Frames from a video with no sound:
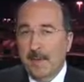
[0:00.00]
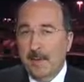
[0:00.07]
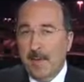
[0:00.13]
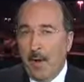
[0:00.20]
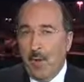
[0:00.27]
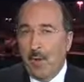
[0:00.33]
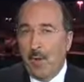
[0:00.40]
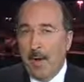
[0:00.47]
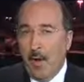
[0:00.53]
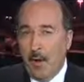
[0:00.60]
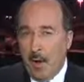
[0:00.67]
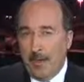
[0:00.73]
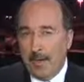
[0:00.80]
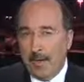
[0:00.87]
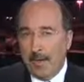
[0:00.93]
But we're
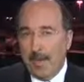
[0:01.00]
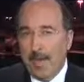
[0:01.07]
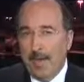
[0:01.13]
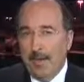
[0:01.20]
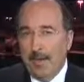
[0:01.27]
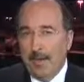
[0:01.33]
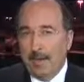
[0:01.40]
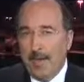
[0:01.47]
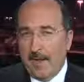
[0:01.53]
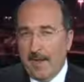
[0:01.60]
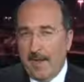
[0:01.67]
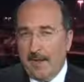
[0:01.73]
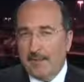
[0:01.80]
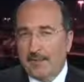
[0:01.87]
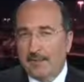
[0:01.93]
hoping that
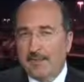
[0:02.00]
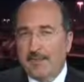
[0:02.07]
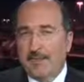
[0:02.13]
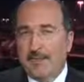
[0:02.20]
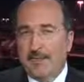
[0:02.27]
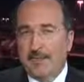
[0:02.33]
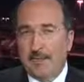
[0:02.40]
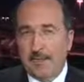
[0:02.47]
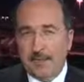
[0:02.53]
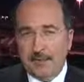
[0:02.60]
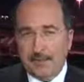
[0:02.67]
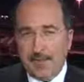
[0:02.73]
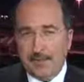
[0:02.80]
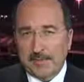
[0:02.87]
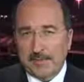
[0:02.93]
our strategic
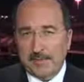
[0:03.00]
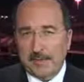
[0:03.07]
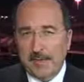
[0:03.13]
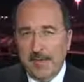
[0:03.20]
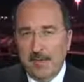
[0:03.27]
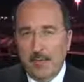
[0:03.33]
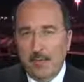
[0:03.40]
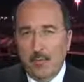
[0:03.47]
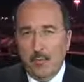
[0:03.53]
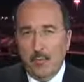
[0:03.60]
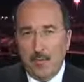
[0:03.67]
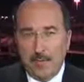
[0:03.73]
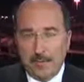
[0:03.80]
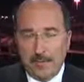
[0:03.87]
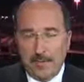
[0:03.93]
interests
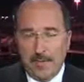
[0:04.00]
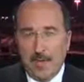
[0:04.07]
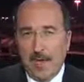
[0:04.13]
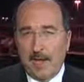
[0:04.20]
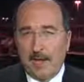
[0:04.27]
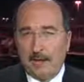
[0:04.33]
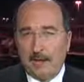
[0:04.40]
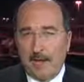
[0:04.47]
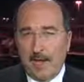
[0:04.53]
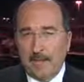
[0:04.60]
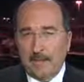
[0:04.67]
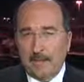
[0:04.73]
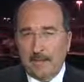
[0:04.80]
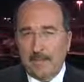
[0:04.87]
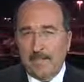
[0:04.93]
with the United
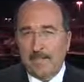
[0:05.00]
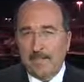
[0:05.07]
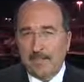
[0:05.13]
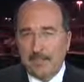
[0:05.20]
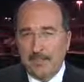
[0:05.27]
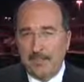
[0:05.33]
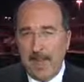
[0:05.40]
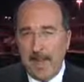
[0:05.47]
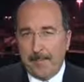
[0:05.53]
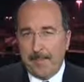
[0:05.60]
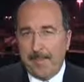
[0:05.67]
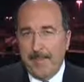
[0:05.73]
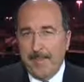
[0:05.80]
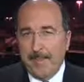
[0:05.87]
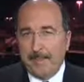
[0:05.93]
States are of such
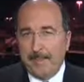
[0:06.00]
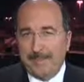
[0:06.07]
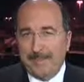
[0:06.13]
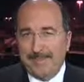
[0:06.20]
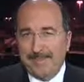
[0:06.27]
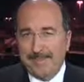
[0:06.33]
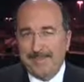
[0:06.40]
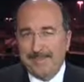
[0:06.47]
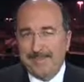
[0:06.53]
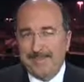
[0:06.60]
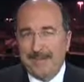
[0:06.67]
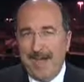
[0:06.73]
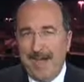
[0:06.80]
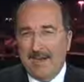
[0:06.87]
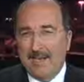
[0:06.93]
depth that
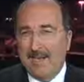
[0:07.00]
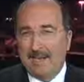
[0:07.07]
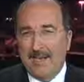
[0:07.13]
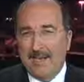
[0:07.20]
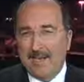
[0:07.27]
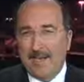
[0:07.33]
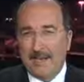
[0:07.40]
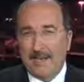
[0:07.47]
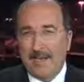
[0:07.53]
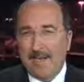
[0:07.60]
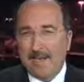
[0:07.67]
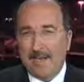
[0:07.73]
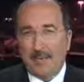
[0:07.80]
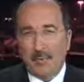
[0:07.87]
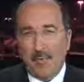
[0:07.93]
political calculations of
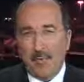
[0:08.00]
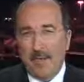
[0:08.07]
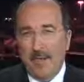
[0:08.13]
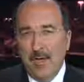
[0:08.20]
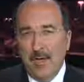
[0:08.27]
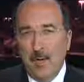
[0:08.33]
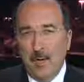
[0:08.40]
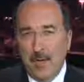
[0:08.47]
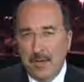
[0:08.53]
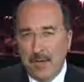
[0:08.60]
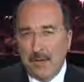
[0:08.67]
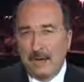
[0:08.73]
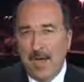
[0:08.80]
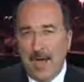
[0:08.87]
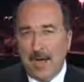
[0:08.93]
that sort
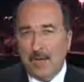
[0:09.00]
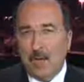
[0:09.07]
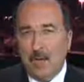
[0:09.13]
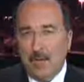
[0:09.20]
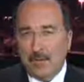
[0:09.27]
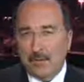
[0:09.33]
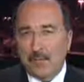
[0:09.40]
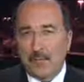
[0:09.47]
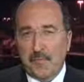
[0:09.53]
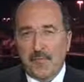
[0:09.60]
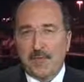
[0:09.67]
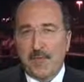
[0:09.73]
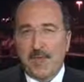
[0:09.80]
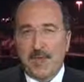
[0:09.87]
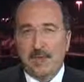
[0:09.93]
will not alter
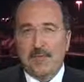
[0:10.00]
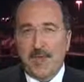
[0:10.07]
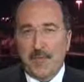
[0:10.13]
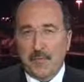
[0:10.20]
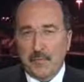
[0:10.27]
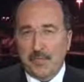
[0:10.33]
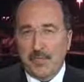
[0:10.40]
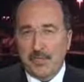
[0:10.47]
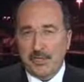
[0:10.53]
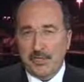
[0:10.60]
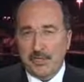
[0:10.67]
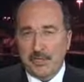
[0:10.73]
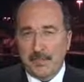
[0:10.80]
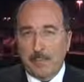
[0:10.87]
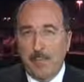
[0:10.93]
fundamentally our
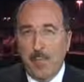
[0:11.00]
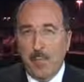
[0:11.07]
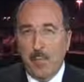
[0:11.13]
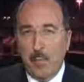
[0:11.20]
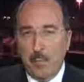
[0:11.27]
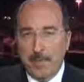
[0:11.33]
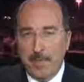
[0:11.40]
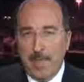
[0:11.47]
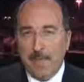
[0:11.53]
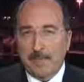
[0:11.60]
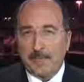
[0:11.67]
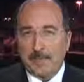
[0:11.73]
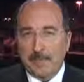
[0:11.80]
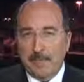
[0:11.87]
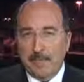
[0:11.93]
relationship. We
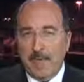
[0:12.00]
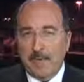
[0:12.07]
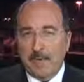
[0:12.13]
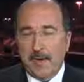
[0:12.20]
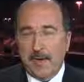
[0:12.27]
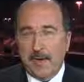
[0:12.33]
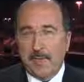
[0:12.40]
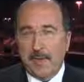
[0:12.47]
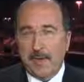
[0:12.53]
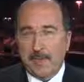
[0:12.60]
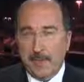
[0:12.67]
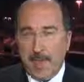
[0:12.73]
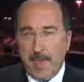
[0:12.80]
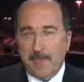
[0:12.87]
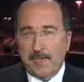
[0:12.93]
have to prevent
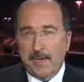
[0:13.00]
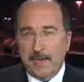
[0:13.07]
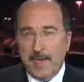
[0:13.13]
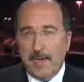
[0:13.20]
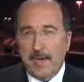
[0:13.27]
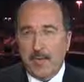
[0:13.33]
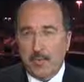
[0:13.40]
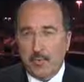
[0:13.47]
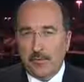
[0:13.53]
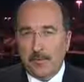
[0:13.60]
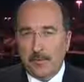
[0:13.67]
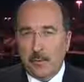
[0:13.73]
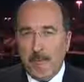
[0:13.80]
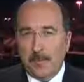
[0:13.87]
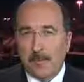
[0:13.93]
Iran from getting
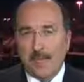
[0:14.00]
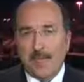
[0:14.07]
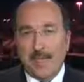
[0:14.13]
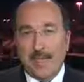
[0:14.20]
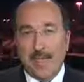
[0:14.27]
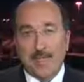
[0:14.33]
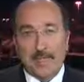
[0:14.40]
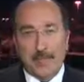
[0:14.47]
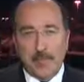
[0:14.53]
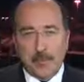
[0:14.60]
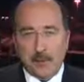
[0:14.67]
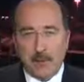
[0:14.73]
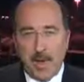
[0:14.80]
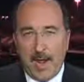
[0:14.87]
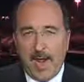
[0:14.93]
nuclear weapons, because if
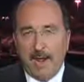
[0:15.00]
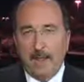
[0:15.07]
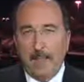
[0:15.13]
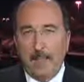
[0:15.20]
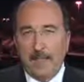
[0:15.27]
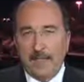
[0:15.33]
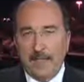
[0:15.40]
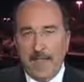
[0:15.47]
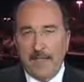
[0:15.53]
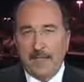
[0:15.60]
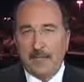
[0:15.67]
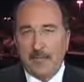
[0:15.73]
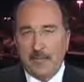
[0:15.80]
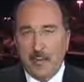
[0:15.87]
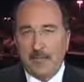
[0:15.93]
Iran
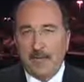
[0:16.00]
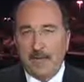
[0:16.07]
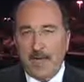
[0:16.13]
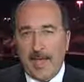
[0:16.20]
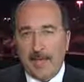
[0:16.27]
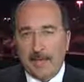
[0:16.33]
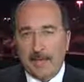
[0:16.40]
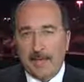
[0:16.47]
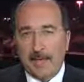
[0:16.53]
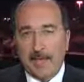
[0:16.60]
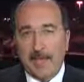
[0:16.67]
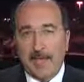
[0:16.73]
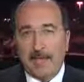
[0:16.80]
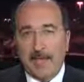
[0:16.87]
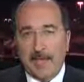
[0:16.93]
obtains a nuclear
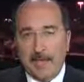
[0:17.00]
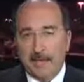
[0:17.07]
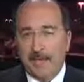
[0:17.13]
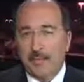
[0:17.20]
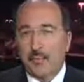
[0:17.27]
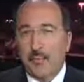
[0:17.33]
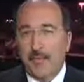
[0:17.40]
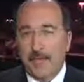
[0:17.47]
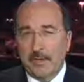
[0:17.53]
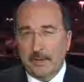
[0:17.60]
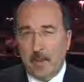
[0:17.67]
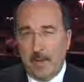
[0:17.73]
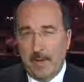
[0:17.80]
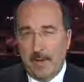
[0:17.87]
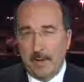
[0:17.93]
capability at the end of
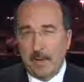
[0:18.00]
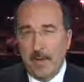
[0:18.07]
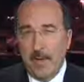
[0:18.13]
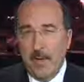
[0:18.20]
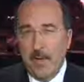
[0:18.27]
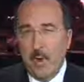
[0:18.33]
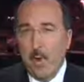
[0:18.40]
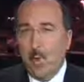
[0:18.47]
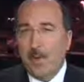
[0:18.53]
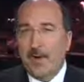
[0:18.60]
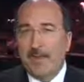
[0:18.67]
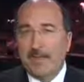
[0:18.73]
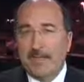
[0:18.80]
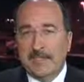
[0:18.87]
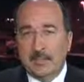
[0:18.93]
2012,
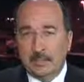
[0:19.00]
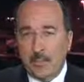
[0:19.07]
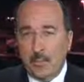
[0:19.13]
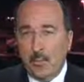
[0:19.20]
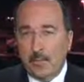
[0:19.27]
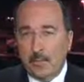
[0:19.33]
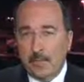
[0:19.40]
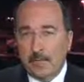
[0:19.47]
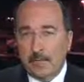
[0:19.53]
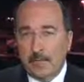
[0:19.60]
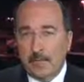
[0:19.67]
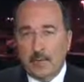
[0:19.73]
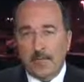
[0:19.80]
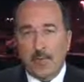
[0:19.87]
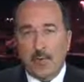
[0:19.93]
we're in a different world.
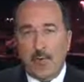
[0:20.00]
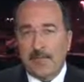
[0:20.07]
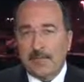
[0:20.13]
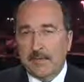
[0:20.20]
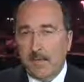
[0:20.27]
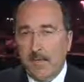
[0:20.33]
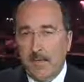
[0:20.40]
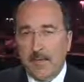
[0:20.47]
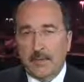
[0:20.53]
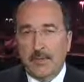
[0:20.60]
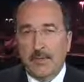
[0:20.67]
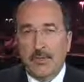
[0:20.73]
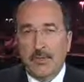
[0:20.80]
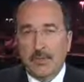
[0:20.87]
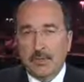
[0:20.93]
The price of
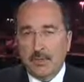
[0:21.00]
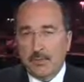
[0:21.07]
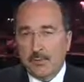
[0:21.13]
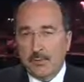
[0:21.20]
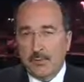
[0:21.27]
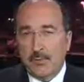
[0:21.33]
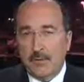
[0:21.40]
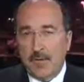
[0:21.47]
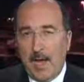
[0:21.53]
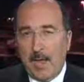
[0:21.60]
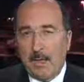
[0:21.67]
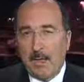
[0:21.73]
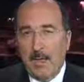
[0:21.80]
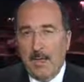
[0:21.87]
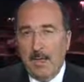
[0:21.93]
oil shoots up.